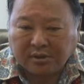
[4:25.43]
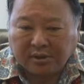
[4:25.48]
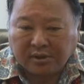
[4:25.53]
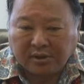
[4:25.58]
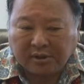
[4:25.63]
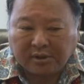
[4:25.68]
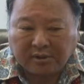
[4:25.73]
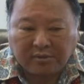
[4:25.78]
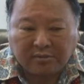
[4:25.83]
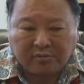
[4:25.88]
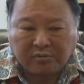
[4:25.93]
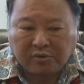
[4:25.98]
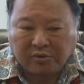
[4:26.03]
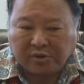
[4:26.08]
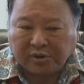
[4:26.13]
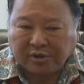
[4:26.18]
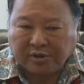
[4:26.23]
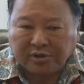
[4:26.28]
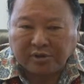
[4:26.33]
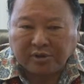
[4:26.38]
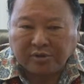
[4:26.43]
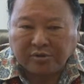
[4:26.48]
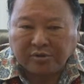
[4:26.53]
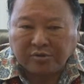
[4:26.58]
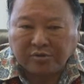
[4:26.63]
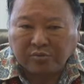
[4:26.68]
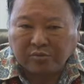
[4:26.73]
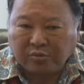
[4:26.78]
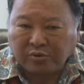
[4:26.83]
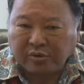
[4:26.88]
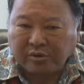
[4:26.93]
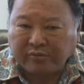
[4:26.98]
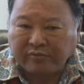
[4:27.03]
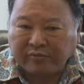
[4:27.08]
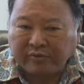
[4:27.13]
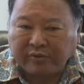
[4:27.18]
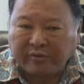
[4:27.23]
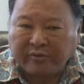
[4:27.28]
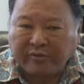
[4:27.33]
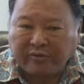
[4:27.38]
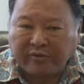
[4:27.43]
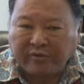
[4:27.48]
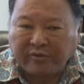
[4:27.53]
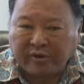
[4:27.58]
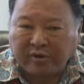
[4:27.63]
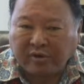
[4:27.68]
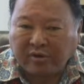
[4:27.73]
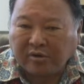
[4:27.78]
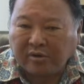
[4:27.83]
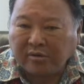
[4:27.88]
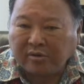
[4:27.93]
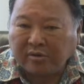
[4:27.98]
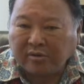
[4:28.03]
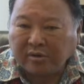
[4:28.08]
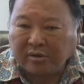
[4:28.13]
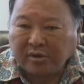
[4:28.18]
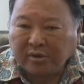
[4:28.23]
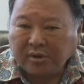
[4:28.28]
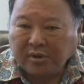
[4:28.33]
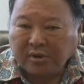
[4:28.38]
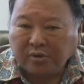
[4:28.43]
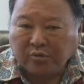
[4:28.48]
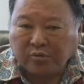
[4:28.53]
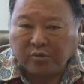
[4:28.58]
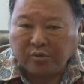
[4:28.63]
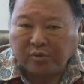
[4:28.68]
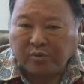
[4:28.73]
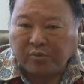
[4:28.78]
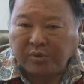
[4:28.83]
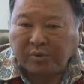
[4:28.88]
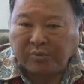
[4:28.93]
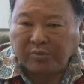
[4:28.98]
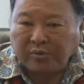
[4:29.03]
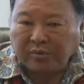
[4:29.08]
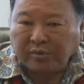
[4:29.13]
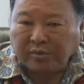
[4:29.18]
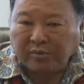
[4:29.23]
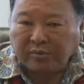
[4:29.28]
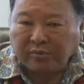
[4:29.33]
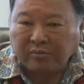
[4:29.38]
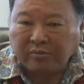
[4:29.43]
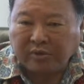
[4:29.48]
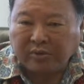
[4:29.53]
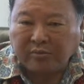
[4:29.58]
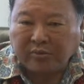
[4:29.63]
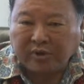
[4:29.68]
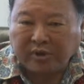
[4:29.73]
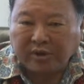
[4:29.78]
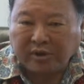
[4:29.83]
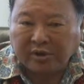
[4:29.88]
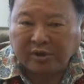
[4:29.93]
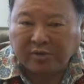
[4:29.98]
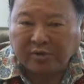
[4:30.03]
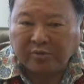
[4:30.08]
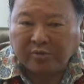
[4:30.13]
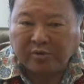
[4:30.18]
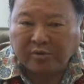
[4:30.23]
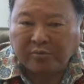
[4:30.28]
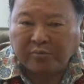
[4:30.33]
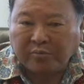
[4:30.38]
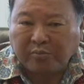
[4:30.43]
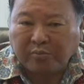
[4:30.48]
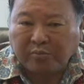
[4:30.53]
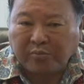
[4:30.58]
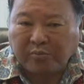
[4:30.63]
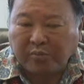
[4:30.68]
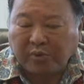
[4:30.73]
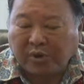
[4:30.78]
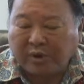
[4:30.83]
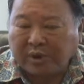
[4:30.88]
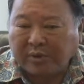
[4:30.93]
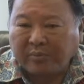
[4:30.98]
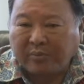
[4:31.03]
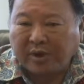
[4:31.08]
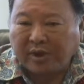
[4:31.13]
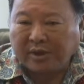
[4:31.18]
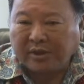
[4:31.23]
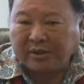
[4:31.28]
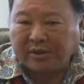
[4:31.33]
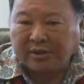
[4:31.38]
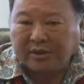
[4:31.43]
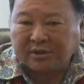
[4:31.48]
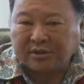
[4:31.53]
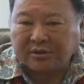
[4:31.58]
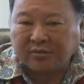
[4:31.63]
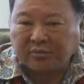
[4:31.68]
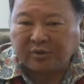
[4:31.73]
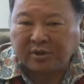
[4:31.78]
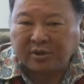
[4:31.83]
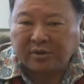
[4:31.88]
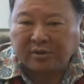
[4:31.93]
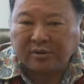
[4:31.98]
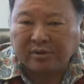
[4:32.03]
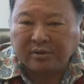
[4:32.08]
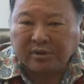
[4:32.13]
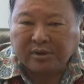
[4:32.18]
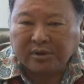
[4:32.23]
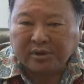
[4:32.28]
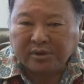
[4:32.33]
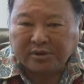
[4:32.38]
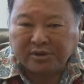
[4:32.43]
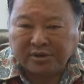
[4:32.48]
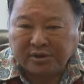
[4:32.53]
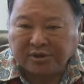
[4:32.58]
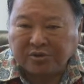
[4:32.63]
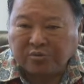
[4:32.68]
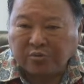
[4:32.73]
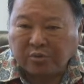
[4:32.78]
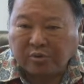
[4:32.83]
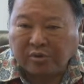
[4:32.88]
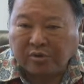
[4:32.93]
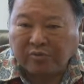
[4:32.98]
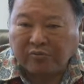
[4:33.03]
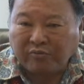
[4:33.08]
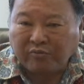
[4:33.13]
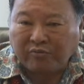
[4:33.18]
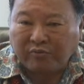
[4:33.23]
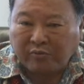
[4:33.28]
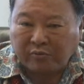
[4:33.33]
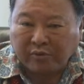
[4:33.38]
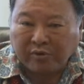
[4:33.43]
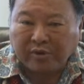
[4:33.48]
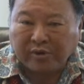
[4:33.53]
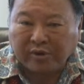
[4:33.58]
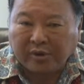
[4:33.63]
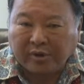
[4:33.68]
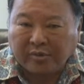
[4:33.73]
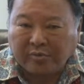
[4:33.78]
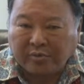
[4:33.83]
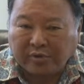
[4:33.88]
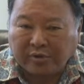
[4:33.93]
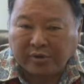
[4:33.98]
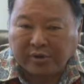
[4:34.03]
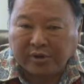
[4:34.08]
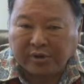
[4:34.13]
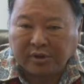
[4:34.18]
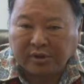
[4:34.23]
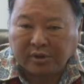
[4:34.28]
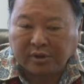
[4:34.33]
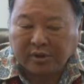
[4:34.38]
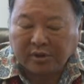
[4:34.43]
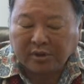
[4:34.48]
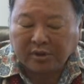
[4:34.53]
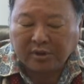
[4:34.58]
And we'll continue to work very, very hard toward the people. And when we can ignore party politics and we can just work for the community,